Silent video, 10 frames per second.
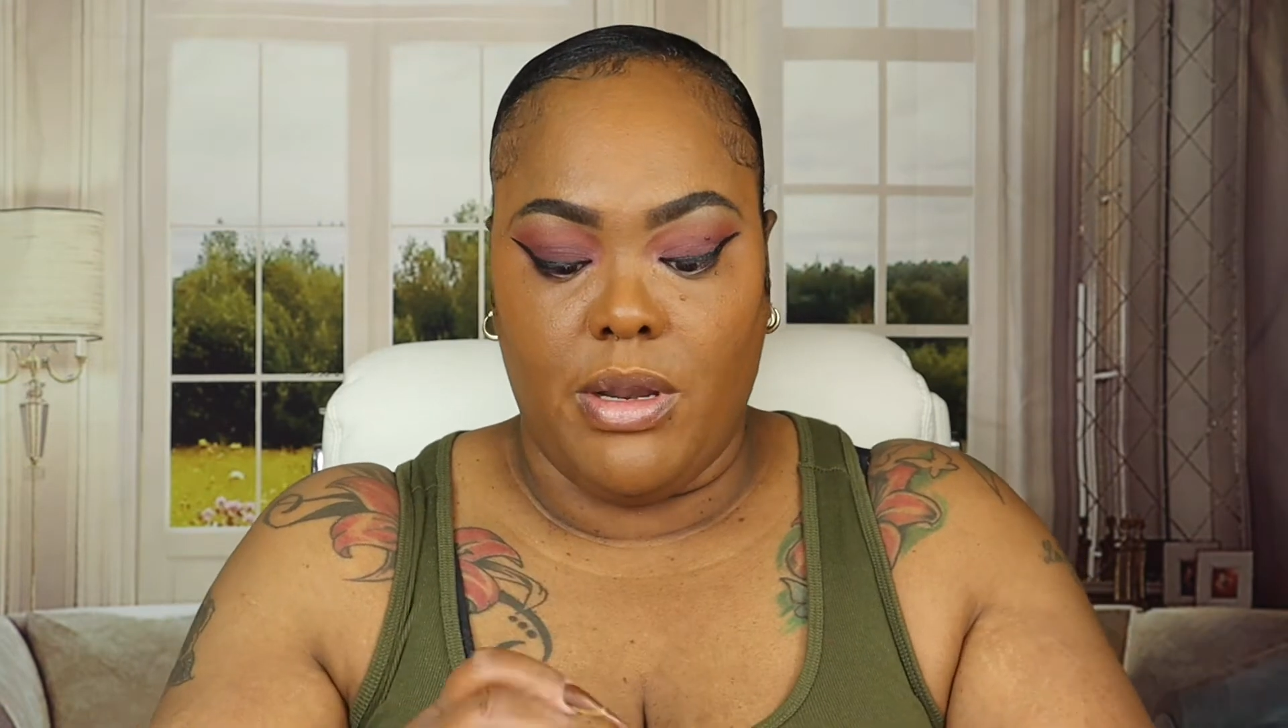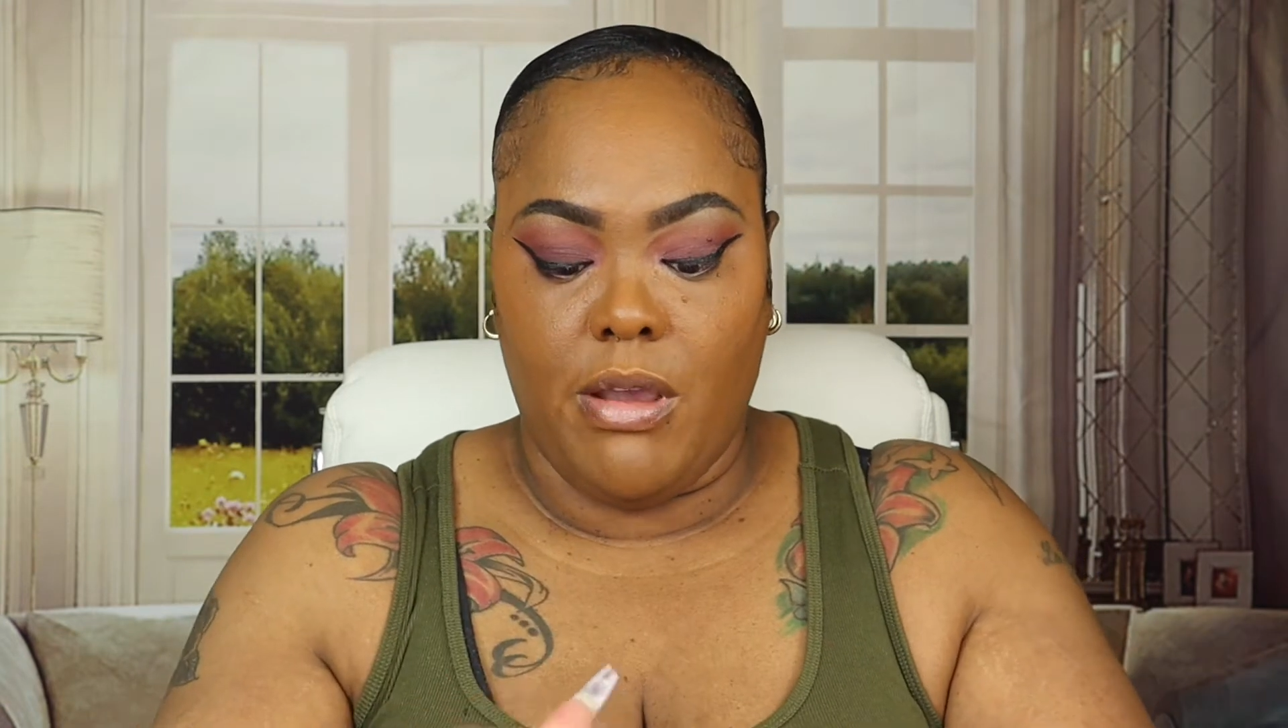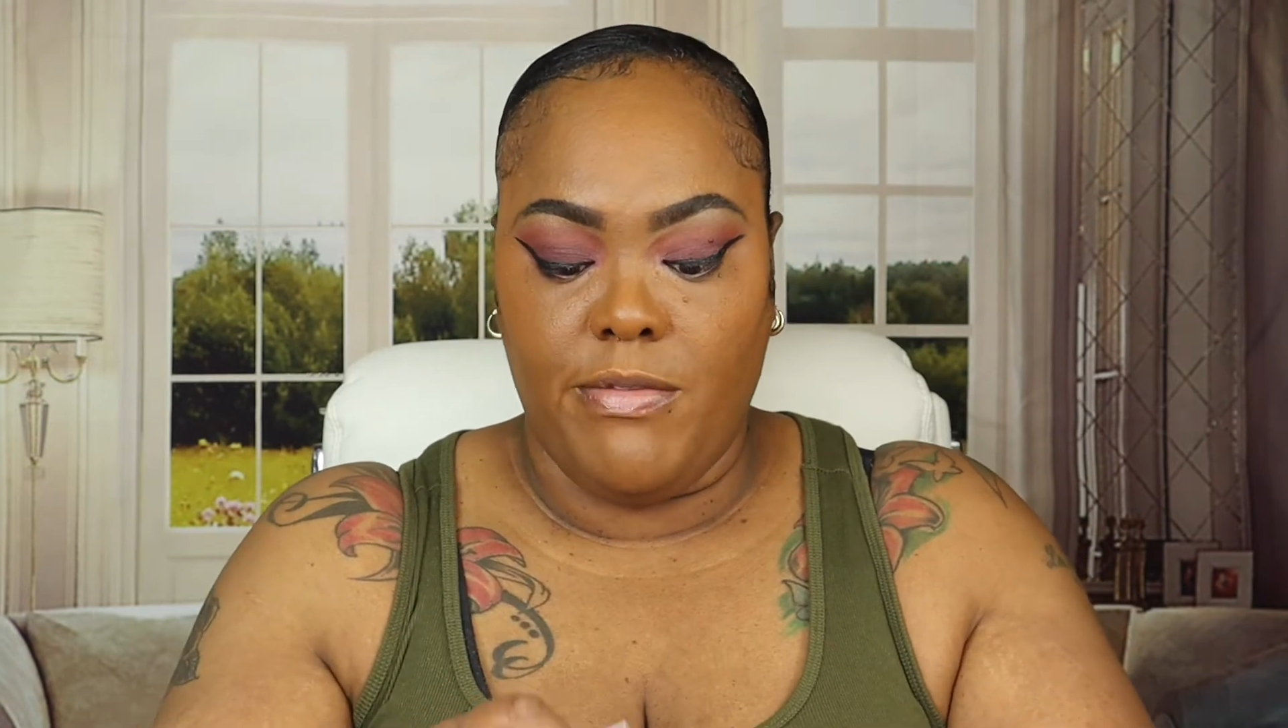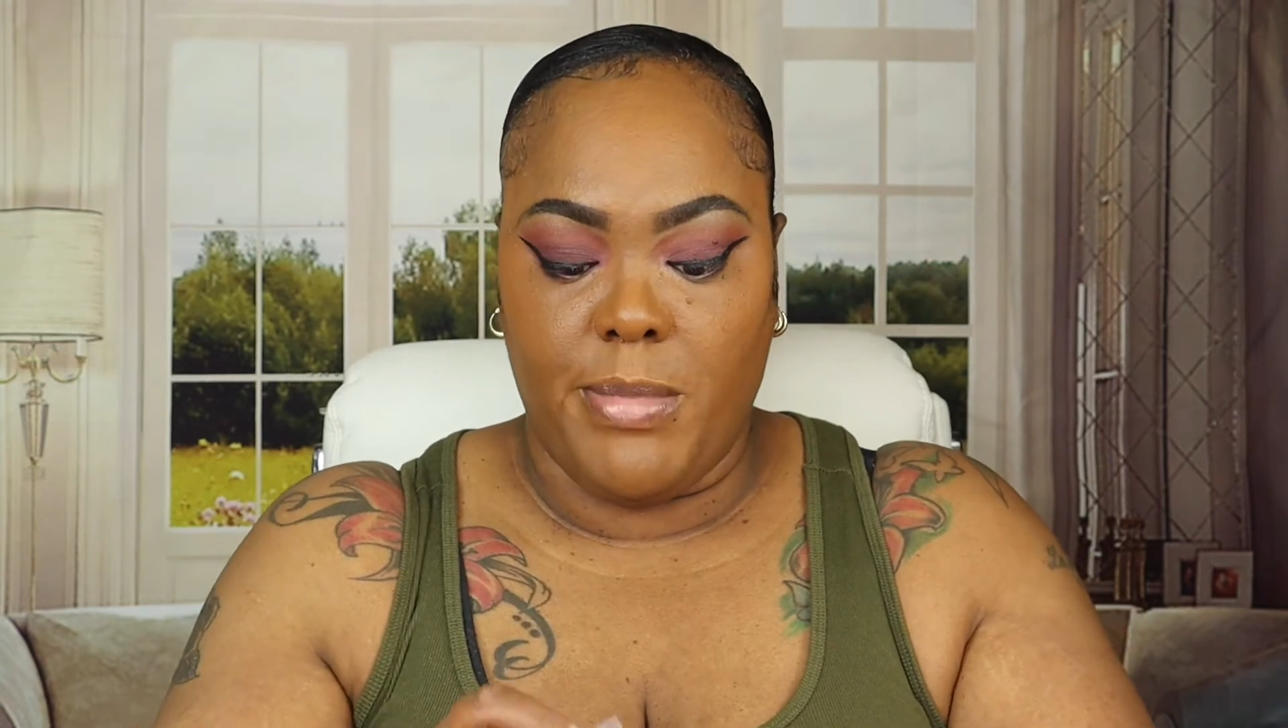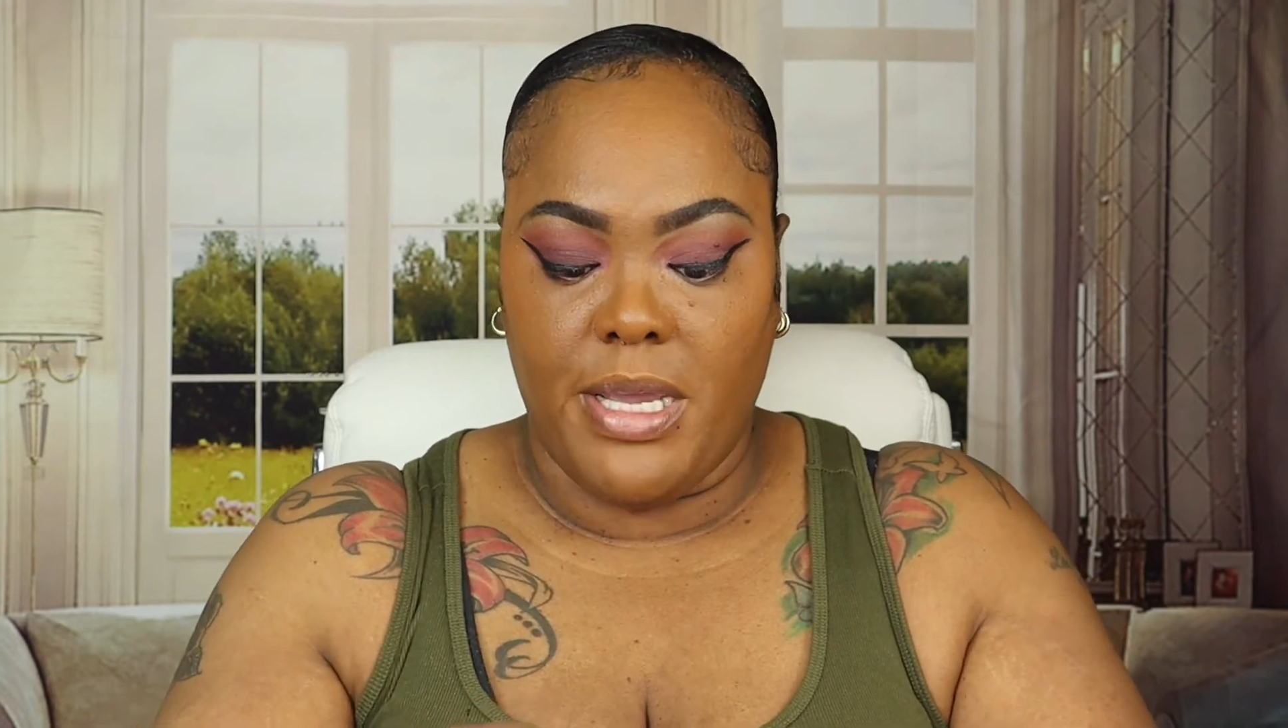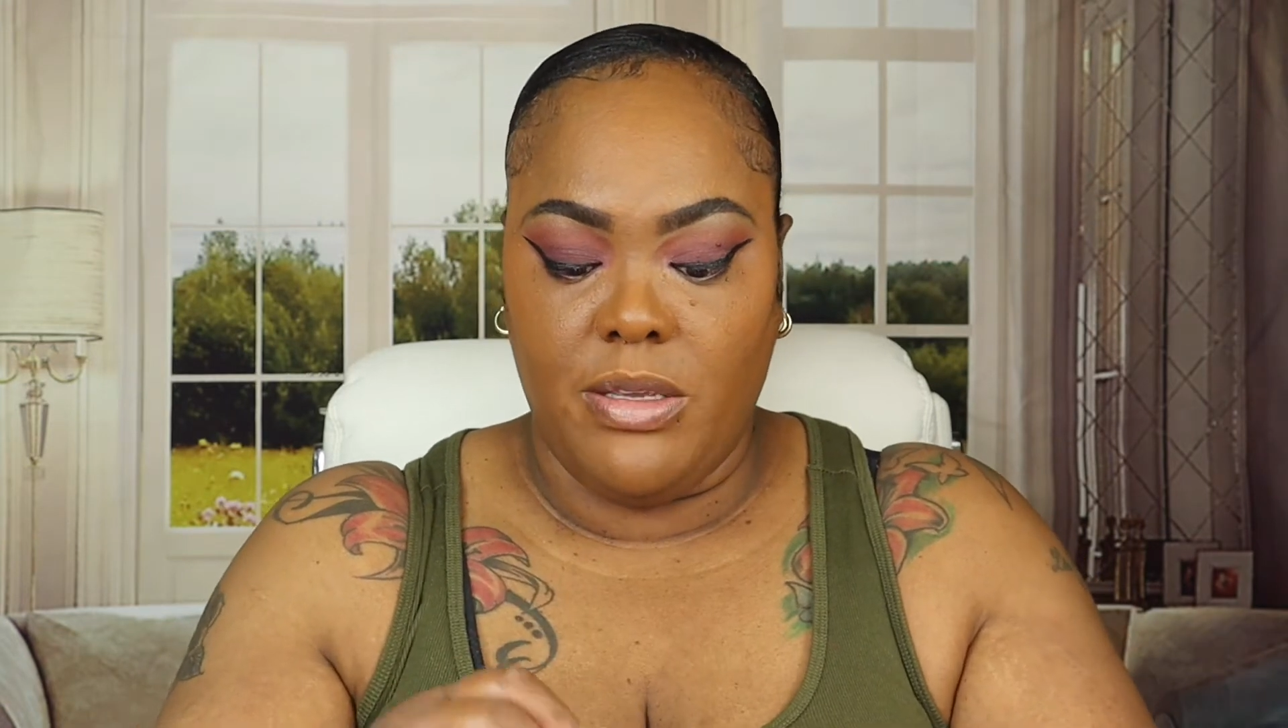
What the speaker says: off by